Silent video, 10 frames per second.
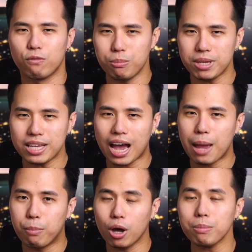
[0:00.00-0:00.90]
For me,
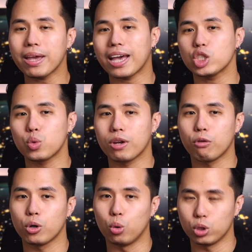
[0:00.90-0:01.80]
I bought my
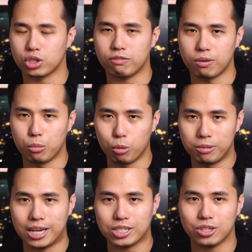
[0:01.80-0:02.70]
S24 Ultra from
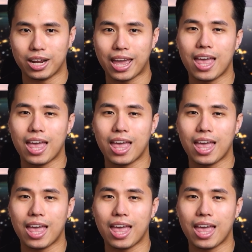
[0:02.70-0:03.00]
Mobilizer